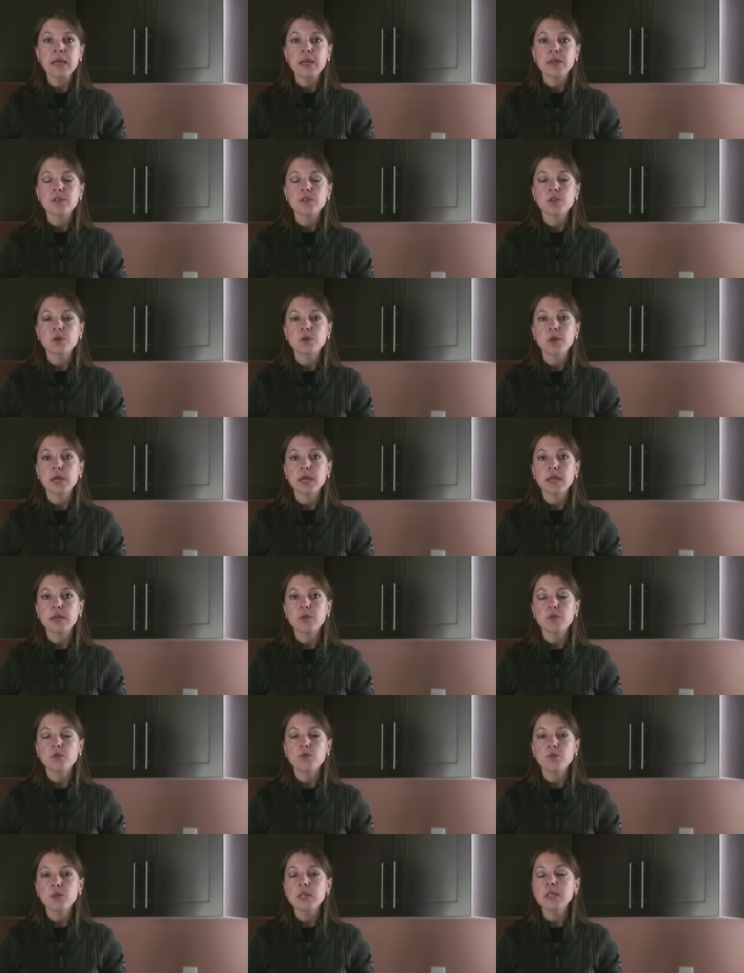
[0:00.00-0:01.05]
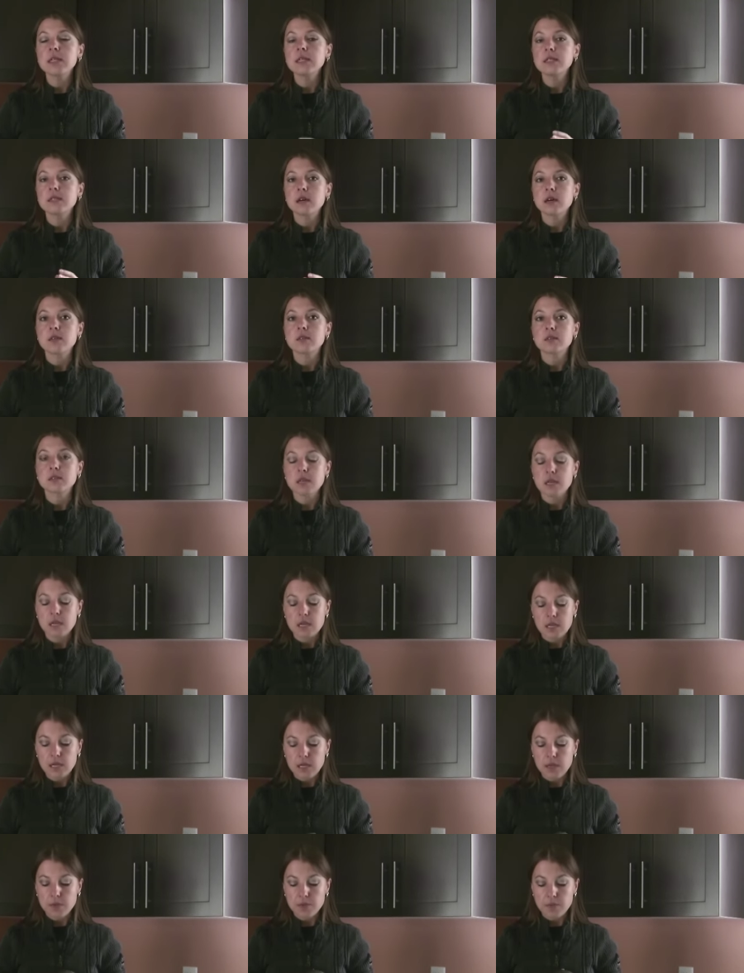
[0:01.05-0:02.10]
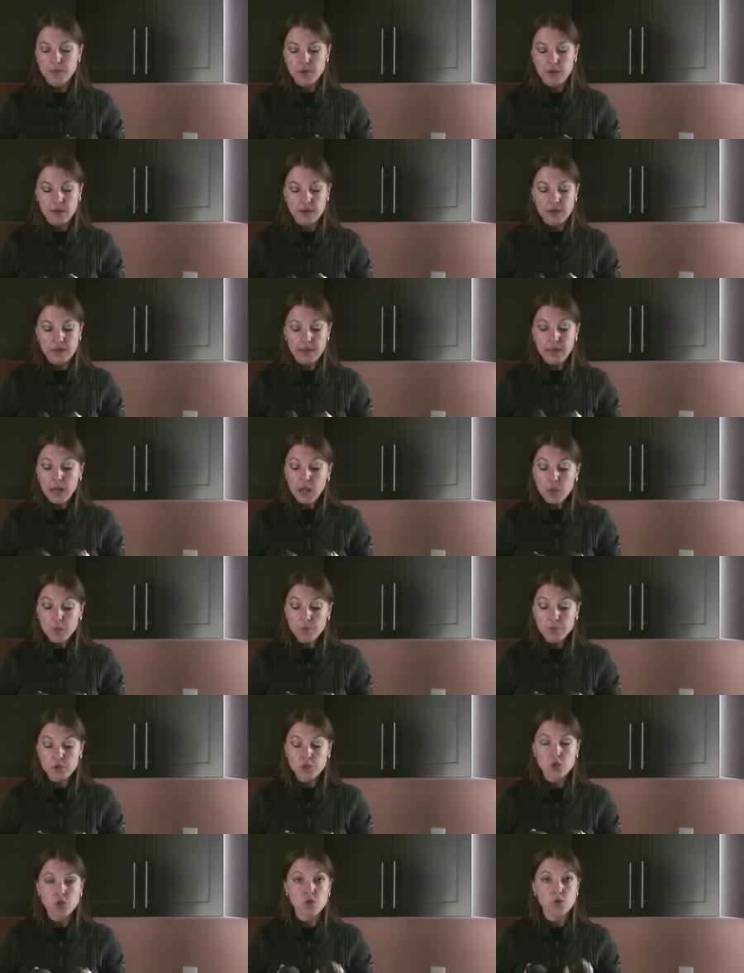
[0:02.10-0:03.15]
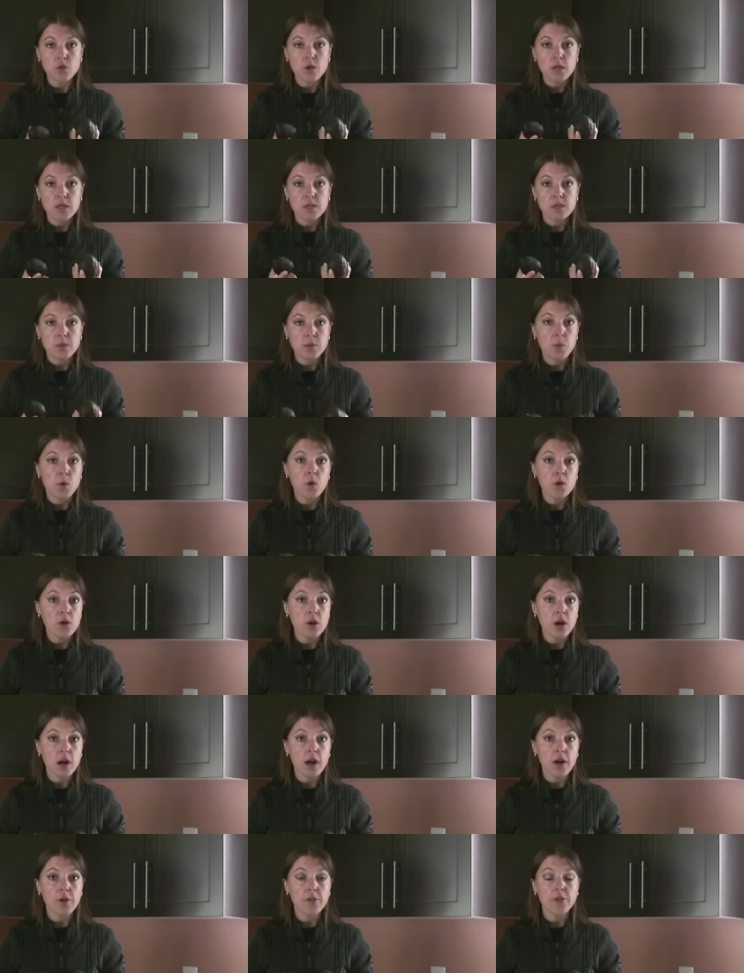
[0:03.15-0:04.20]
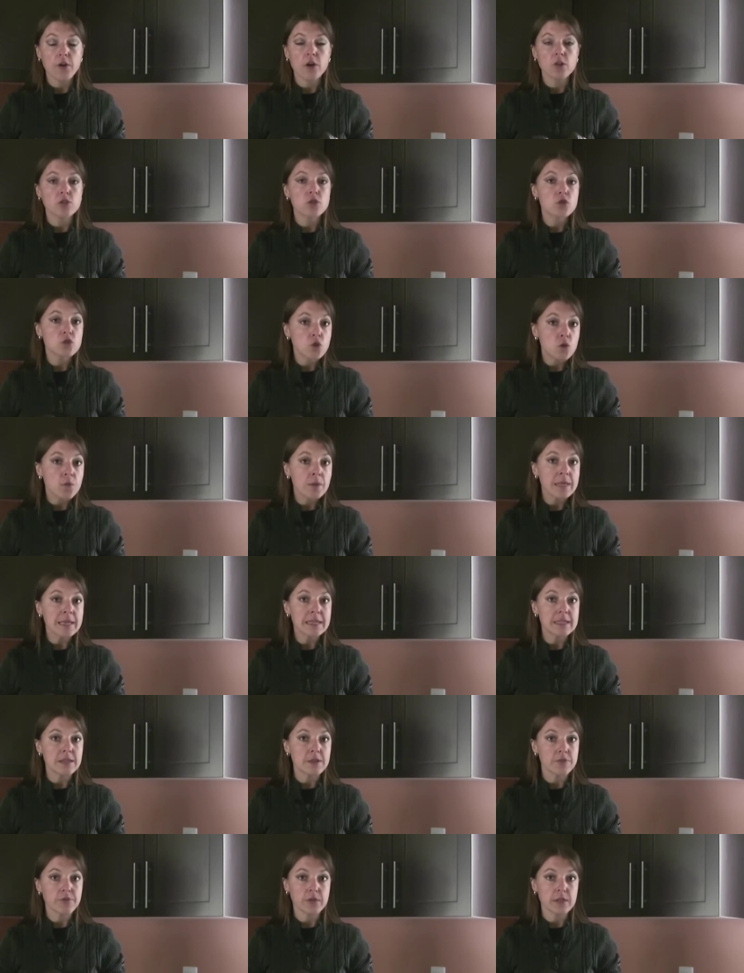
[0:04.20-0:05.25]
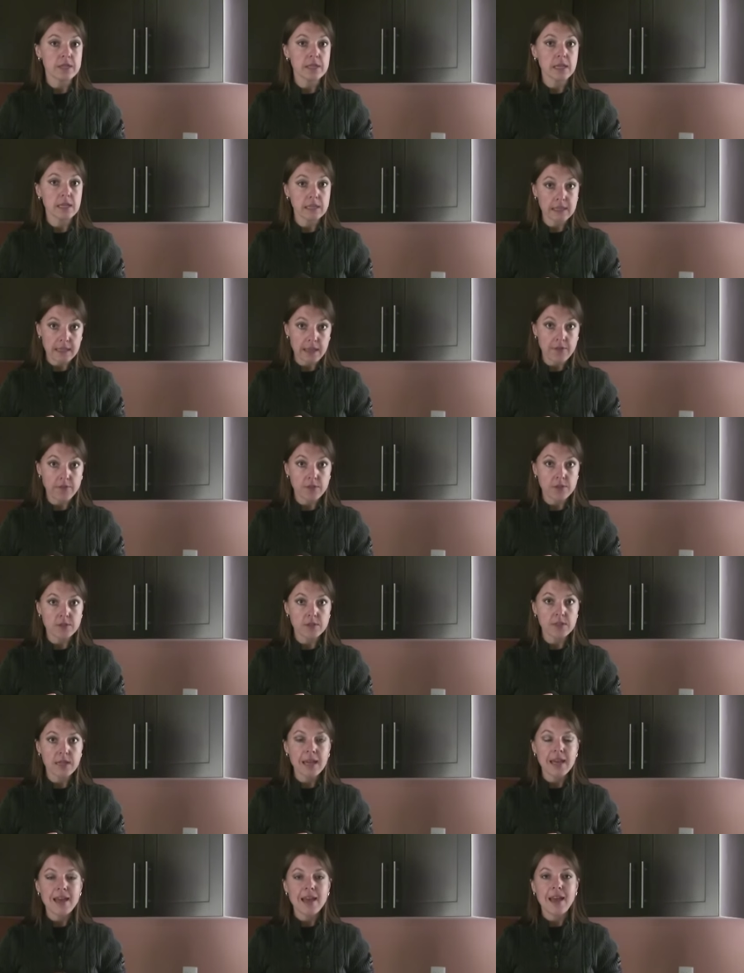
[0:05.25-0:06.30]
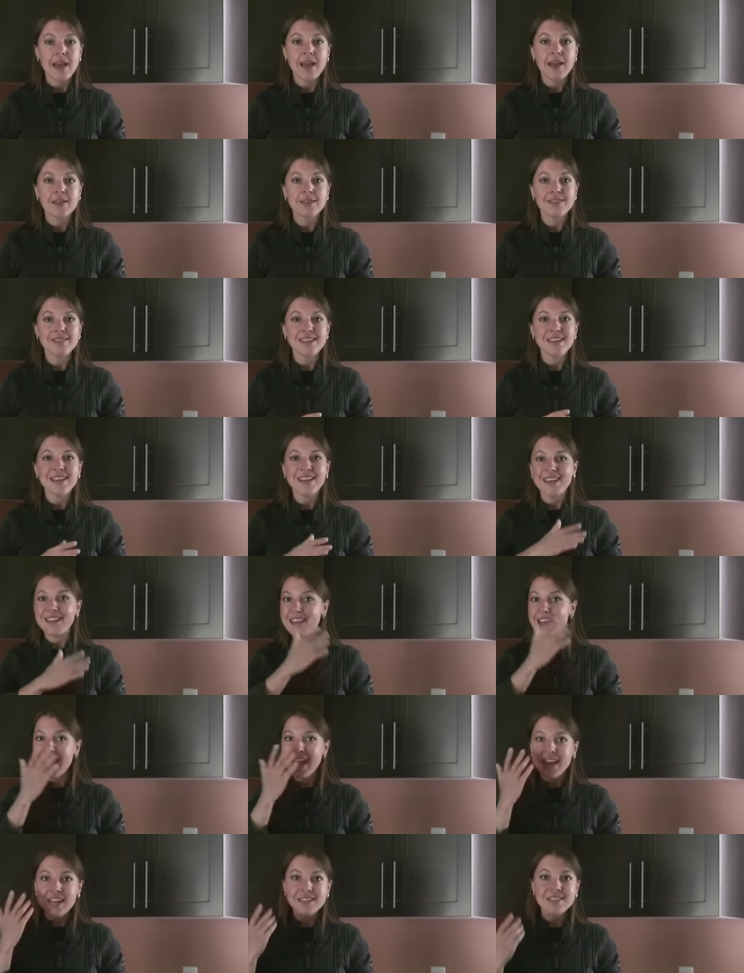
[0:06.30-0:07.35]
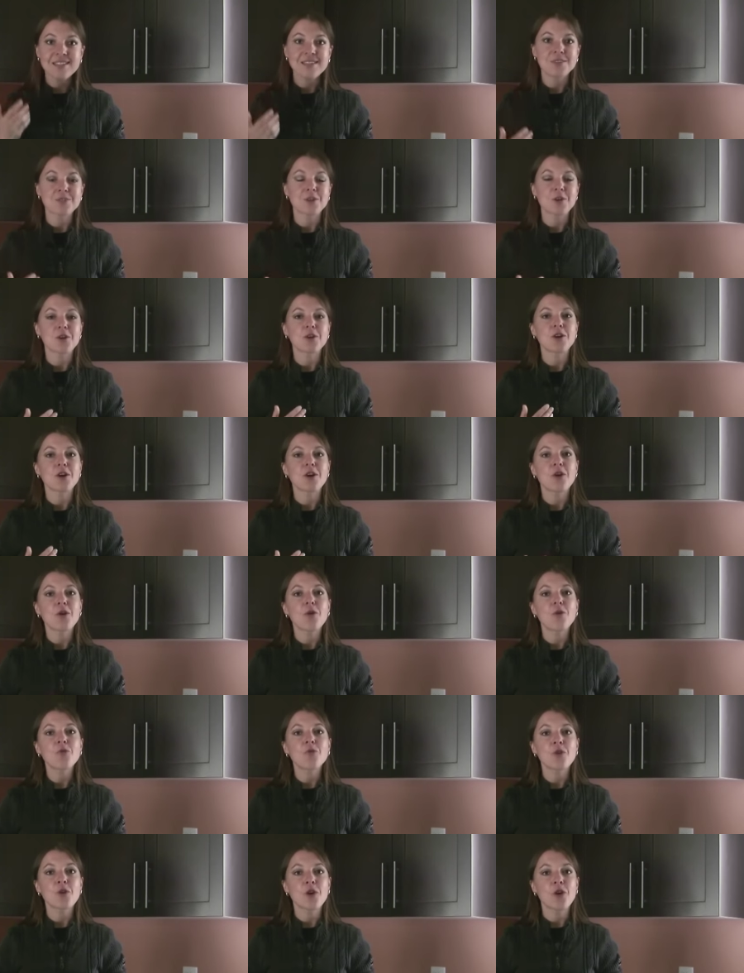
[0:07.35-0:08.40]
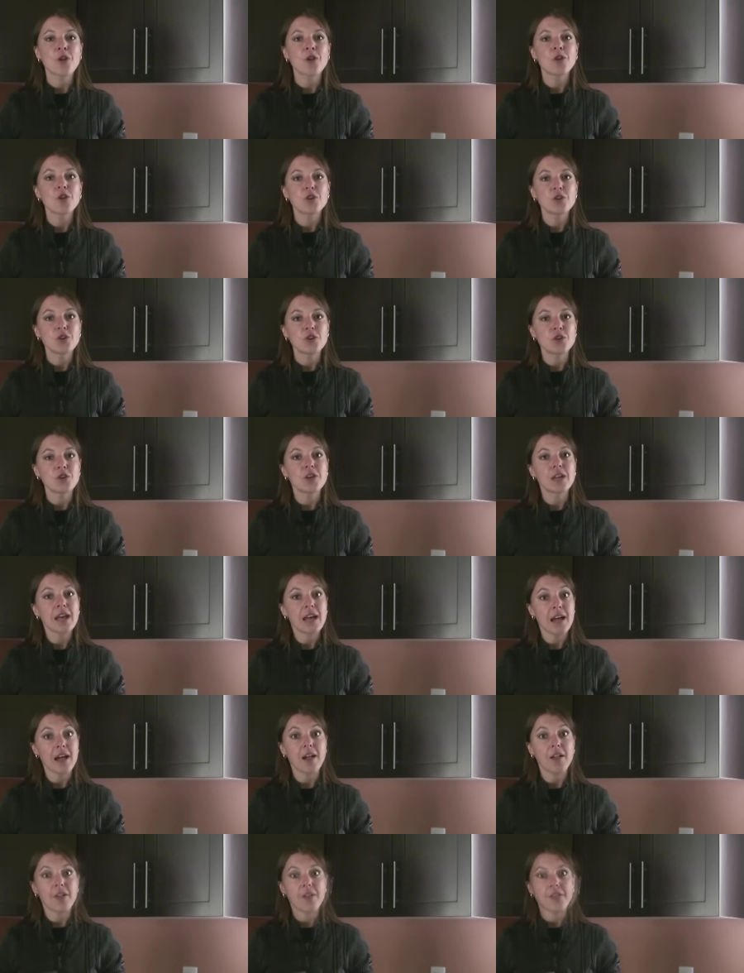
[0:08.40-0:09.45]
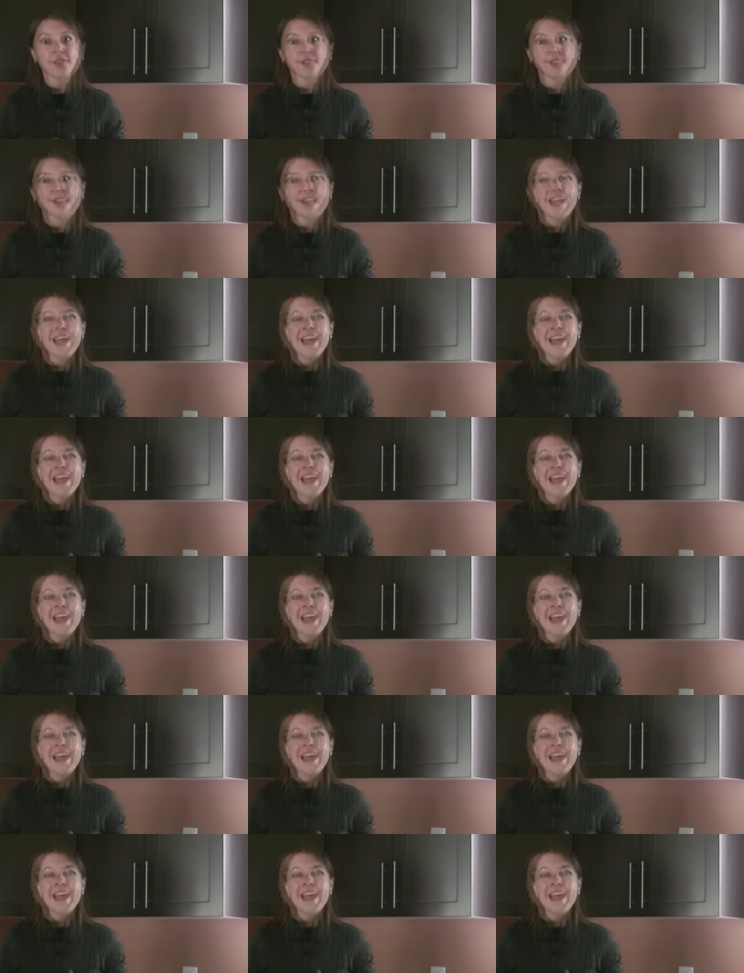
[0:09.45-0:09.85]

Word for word: and so it really does help to support our health on so many different levels and enhances our overall good health.